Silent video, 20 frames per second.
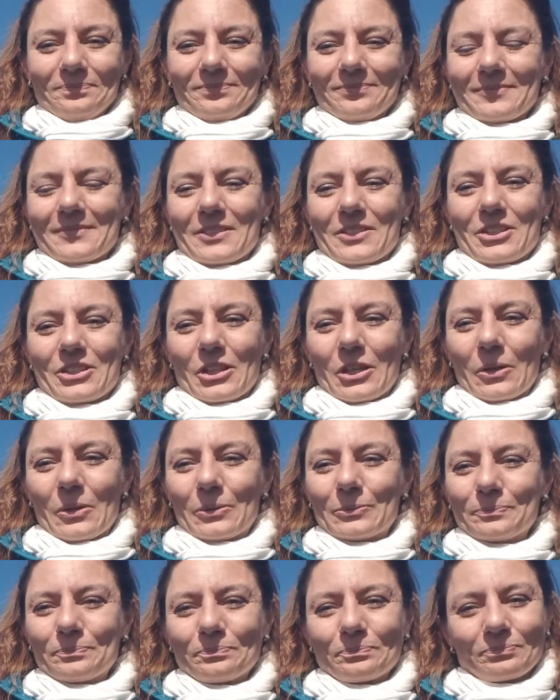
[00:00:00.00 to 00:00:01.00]

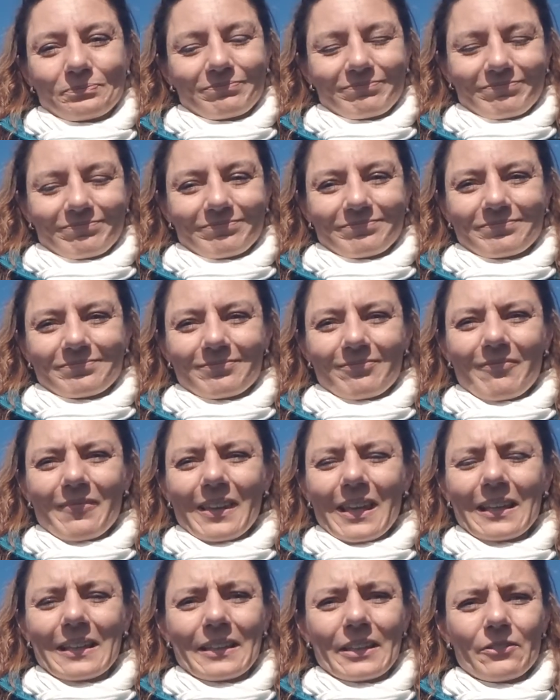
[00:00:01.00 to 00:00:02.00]
So
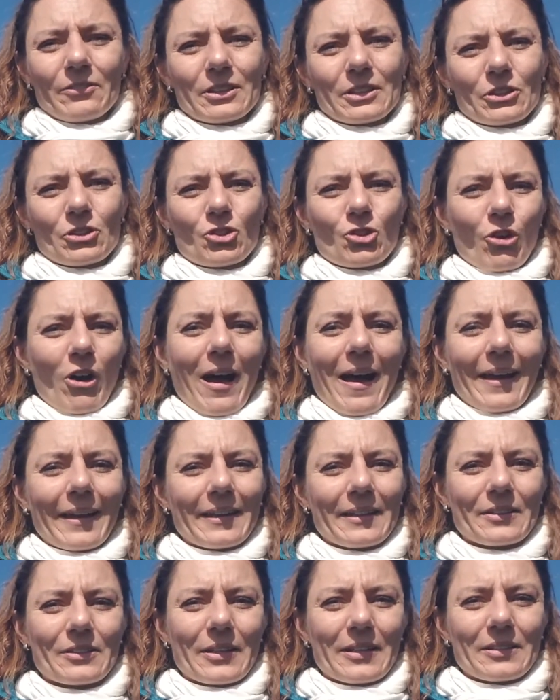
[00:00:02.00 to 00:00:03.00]
give it a try
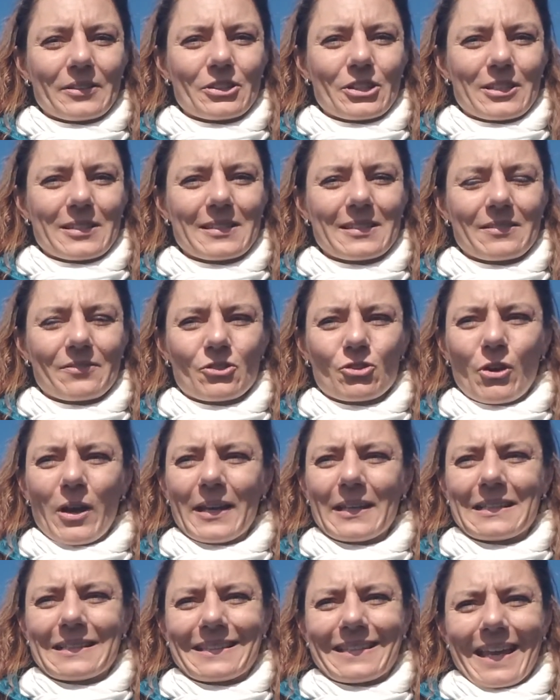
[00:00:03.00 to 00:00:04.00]
and just try
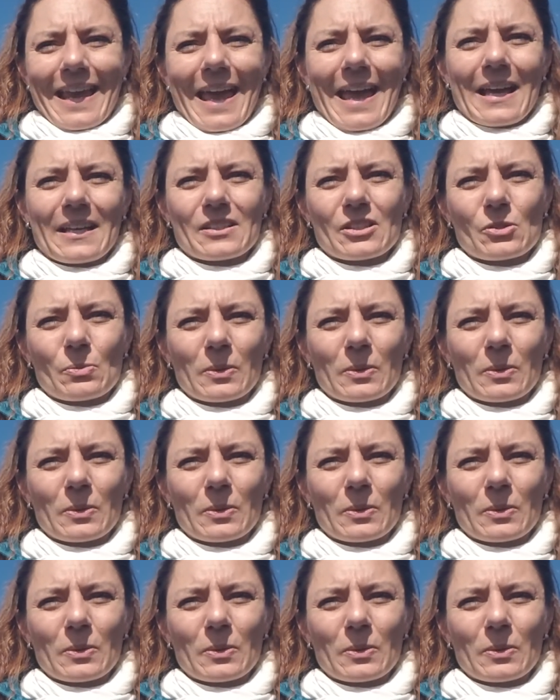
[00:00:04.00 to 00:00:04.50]
and dance.